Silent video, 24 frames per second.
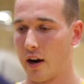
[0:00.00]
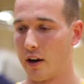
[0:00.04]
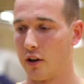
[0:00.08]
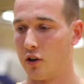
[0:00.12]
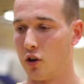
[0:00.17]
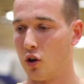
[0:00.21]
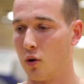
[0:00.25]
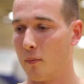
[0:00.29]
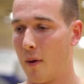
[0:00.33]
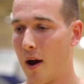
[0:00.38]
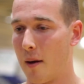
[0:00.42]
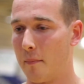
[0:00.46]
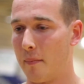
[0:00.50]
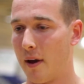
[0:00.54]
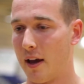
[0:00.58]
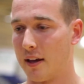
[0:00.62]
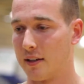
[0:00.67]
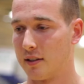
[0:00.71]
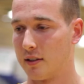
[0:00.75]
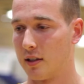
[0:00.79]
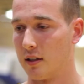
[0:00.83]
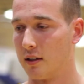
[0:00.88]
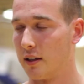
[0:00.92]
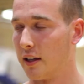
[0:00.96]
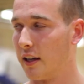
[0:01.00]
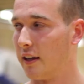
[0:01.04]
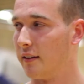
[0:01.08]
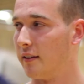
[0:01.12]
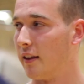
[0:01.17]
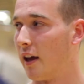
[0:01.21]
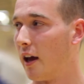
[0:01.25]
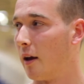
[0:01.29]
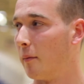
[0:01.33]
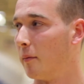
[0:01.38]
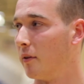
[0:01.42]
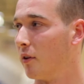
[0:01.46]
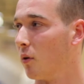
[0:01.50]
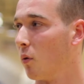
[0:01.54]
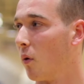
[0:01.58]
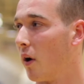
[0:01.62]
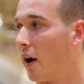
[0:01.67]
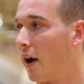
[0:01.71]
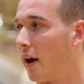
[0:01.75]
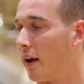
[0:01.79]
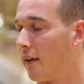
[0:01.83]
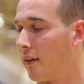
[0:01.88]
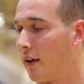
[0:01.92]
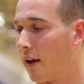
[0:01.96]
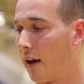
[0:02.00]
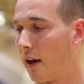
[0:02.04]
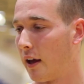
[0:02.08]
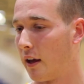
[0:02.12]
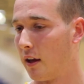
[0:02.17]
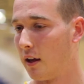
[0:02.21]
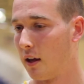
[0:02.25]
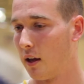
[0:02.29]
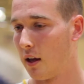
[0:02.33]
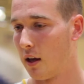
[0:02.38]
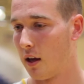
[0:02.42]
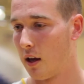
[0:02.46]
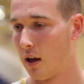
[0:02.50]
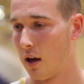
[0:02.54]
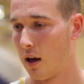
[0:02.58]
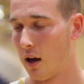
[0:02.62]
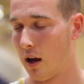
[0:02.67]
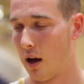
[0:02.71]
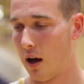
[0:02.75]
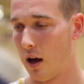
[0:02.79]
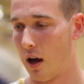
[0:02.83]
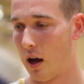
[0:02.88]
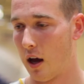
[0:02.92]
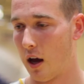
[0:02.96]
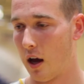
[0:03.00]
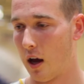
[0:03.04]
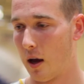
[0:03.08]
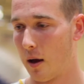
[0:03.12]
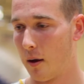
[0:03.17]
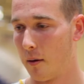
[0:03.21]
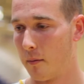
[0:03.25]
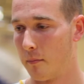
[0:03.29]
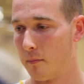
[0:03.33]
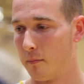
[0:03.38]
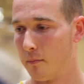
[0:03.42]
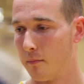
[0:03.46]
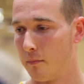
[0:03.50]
to do my best to lead them in the way that